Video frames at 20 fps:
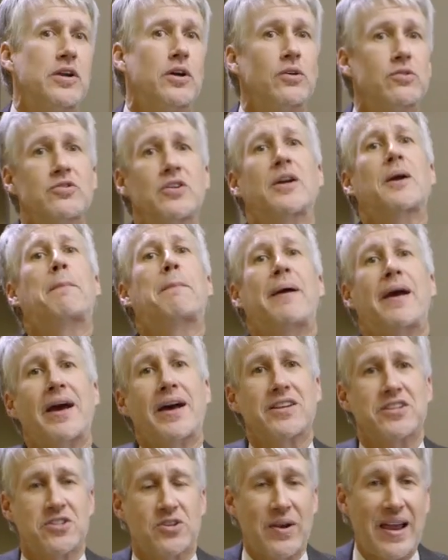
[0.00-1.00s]
The ultra
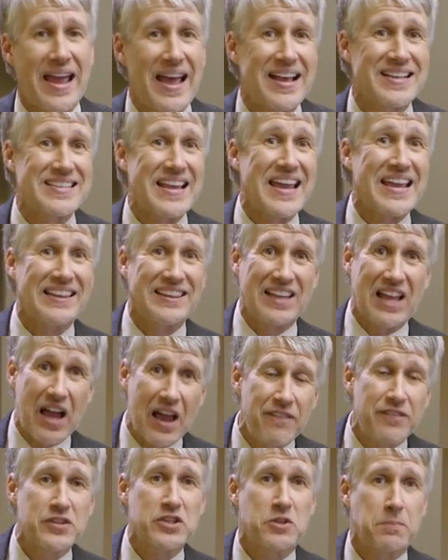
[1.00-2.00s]
capacitor has a
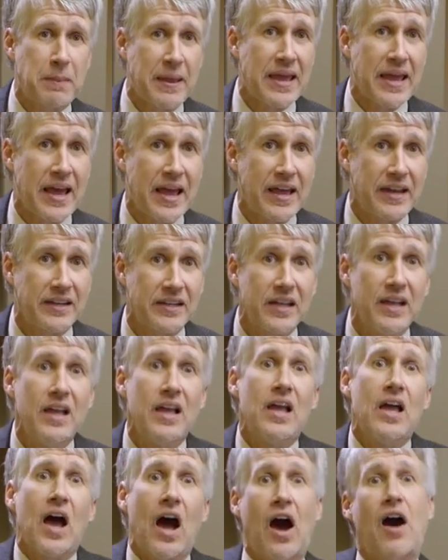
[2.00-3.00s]
lifespan
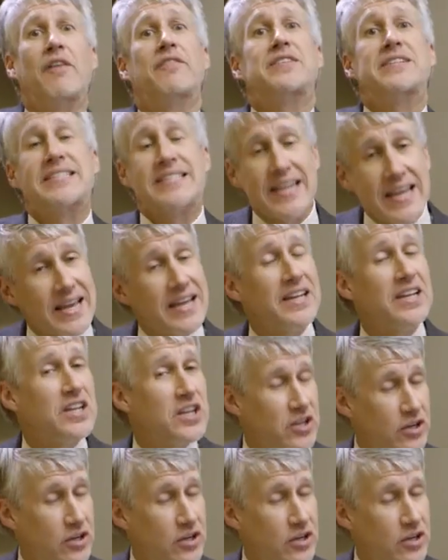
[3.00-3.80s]
of 10